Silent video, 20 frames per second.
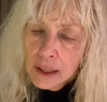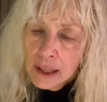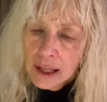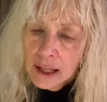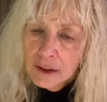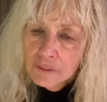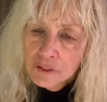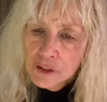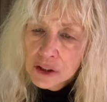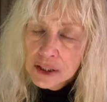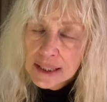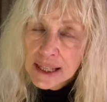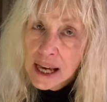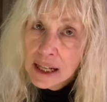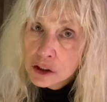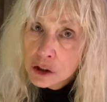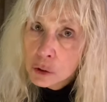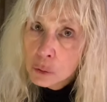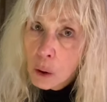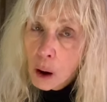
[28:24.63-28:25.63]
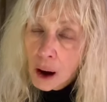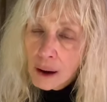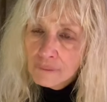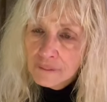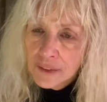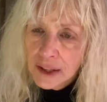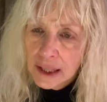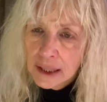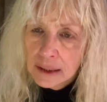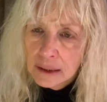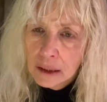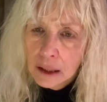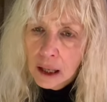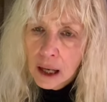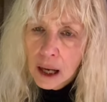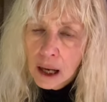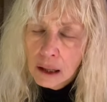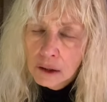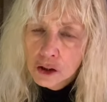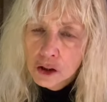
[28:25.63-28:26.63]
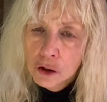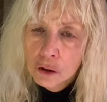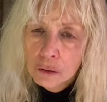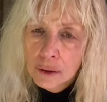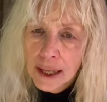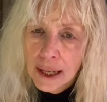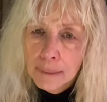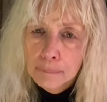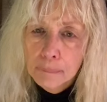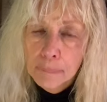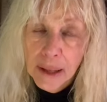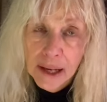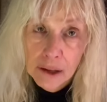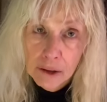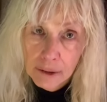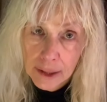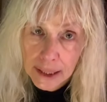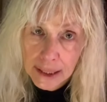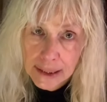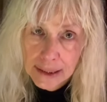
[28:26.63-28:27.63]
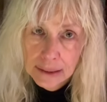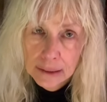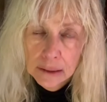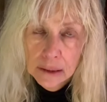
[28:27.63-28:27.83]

if you say it too often, uh, you'll get buried